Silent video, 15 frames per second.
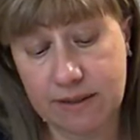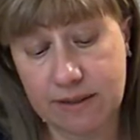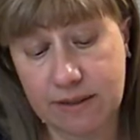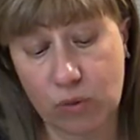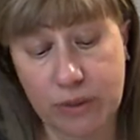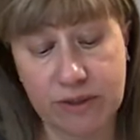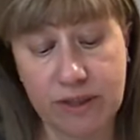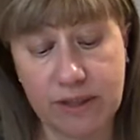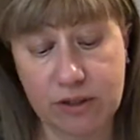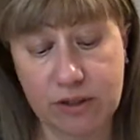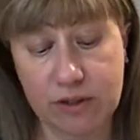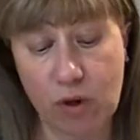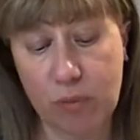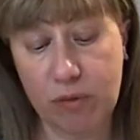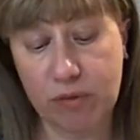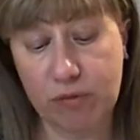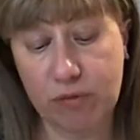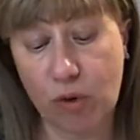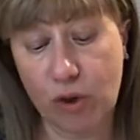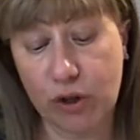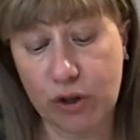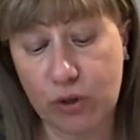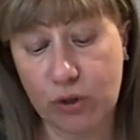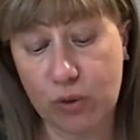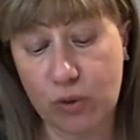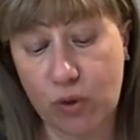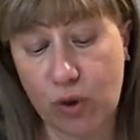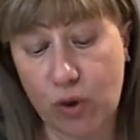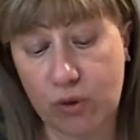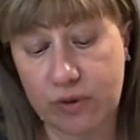we did go before
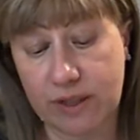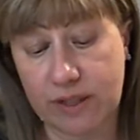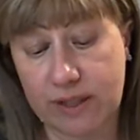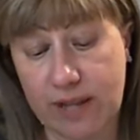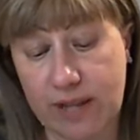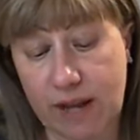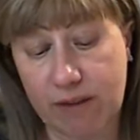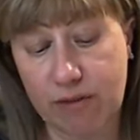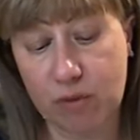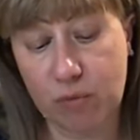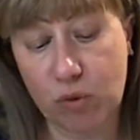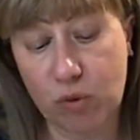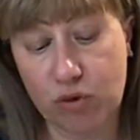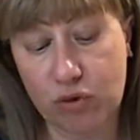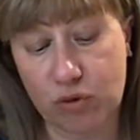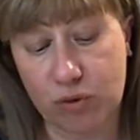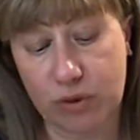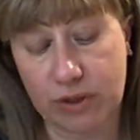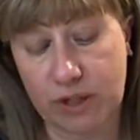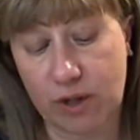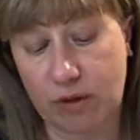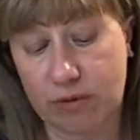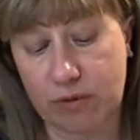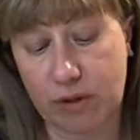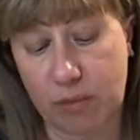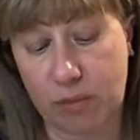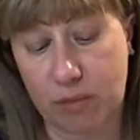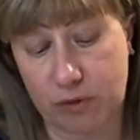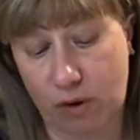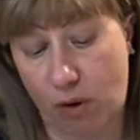you on the inevitable journey of
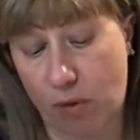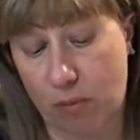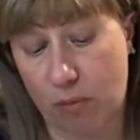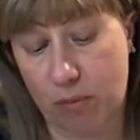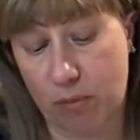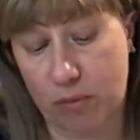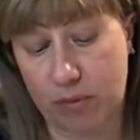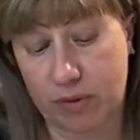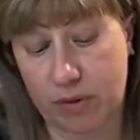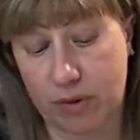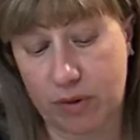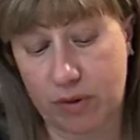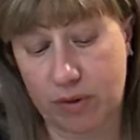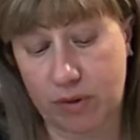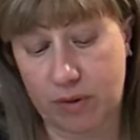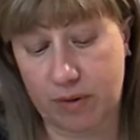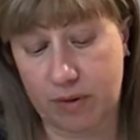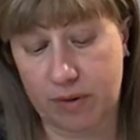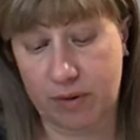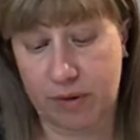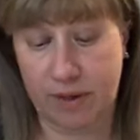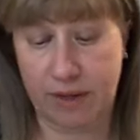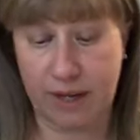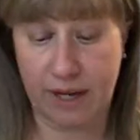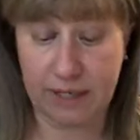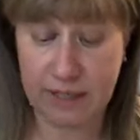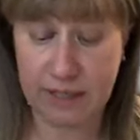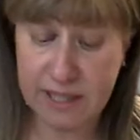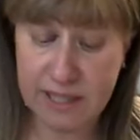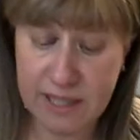the tomb. And
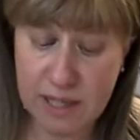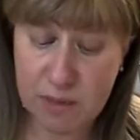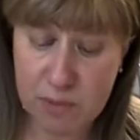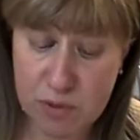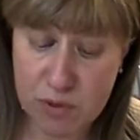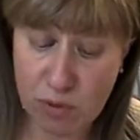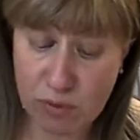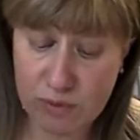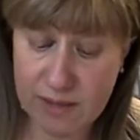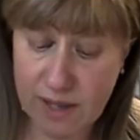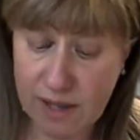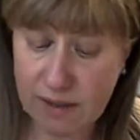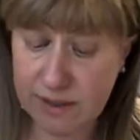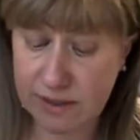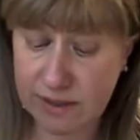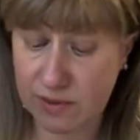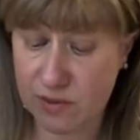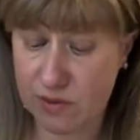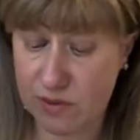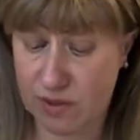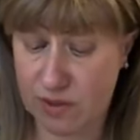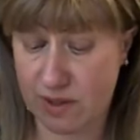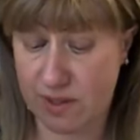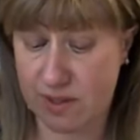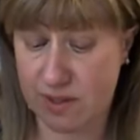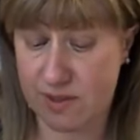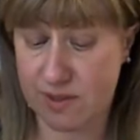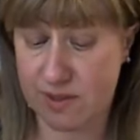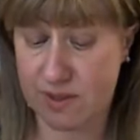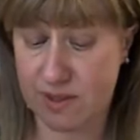he keeps on telling her
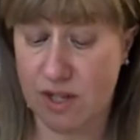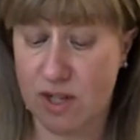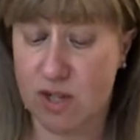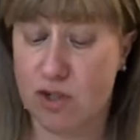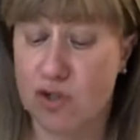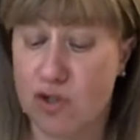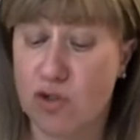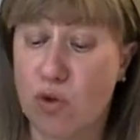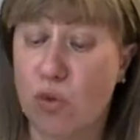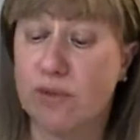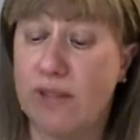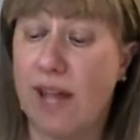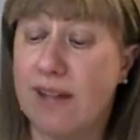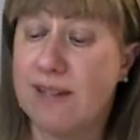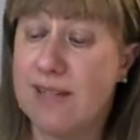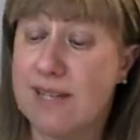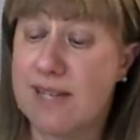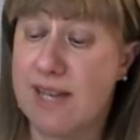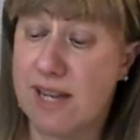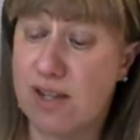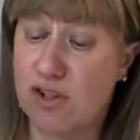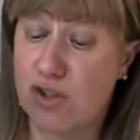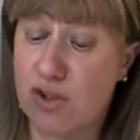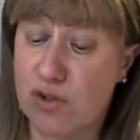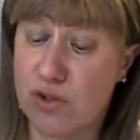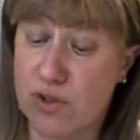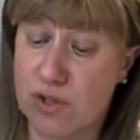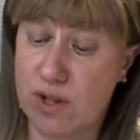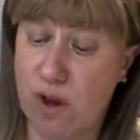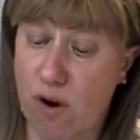things. So dedicate
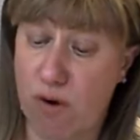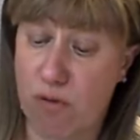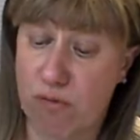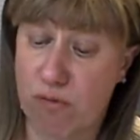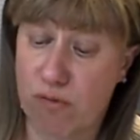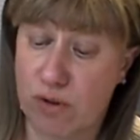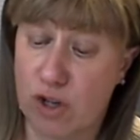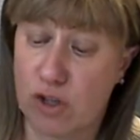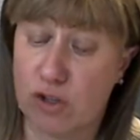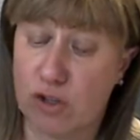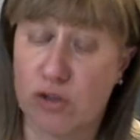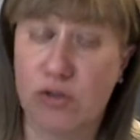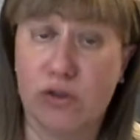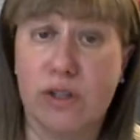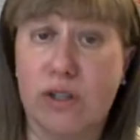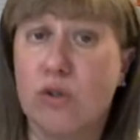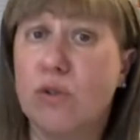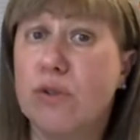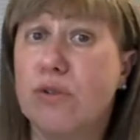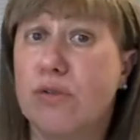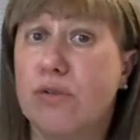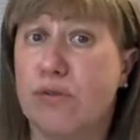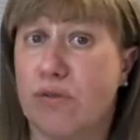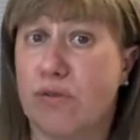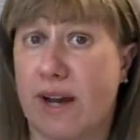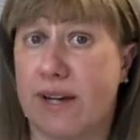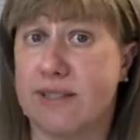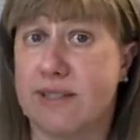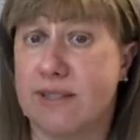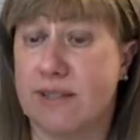yourself to the good
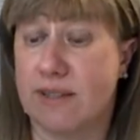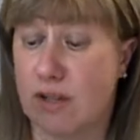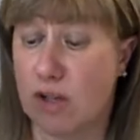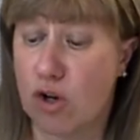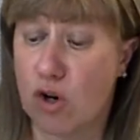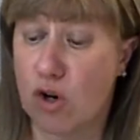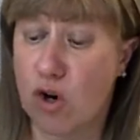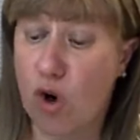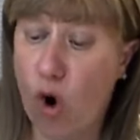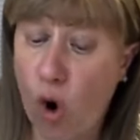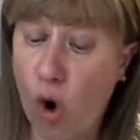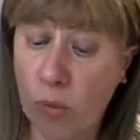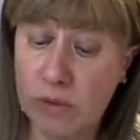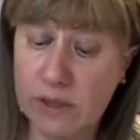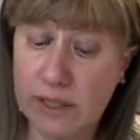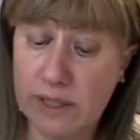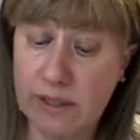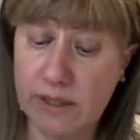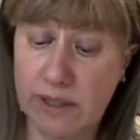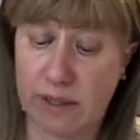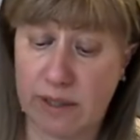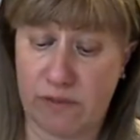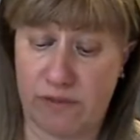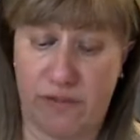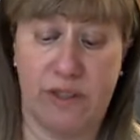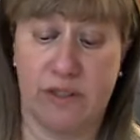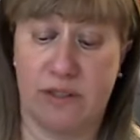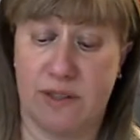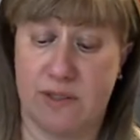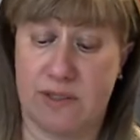fight calmly and
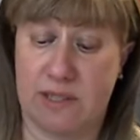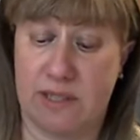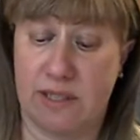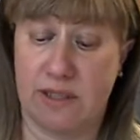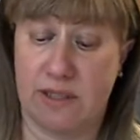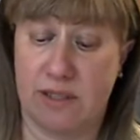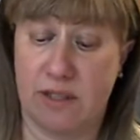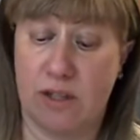fearlessly.